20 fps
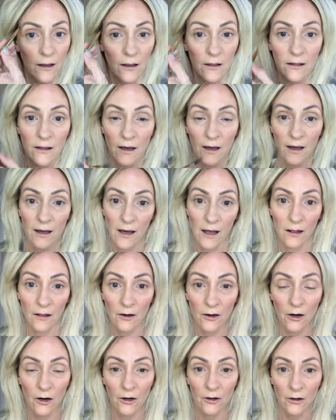that
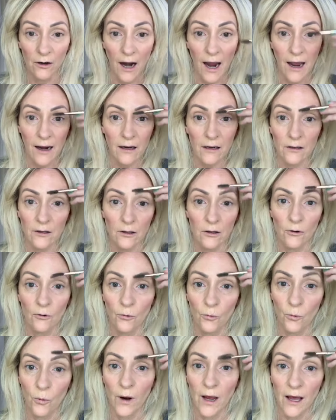color correct
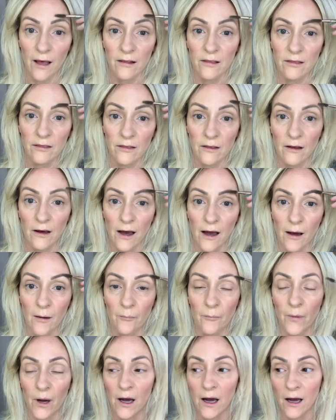with
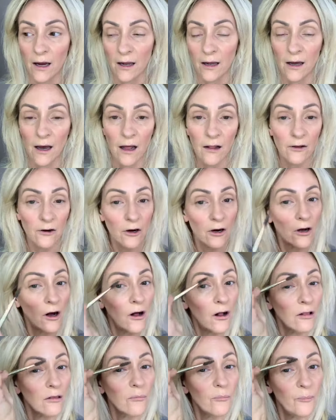um, a color
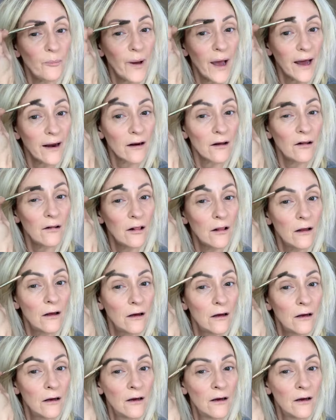called Petal,